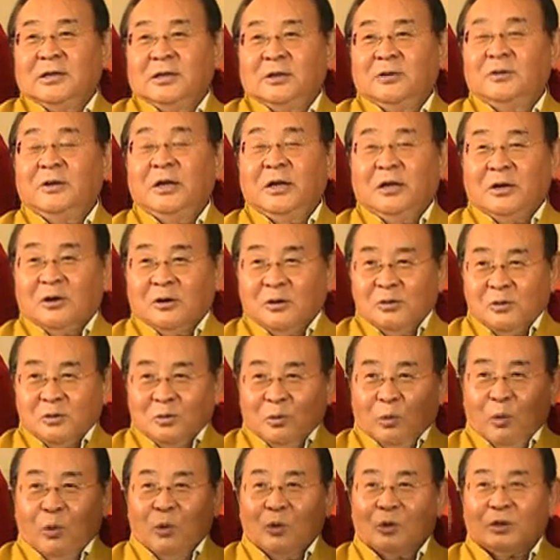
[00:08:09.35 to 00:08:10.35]
you need a good
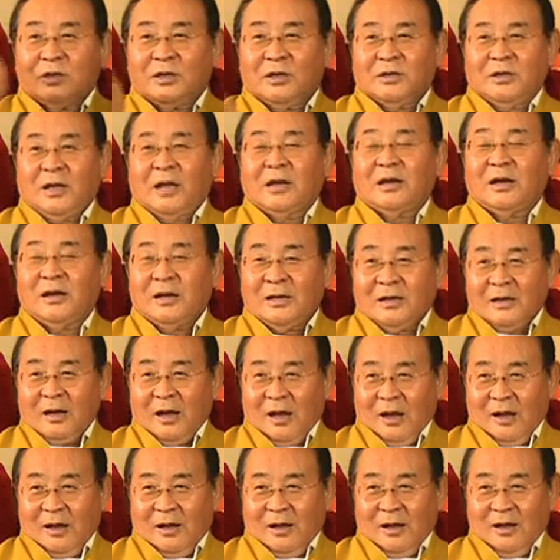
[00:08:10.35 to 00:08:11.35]
water that can
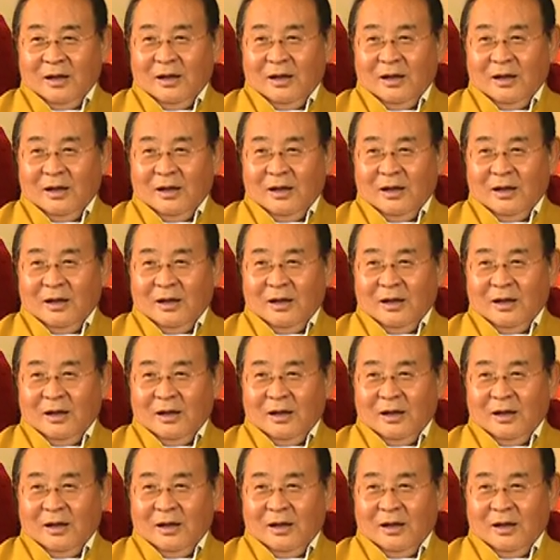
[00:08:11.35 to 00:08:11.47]
uh,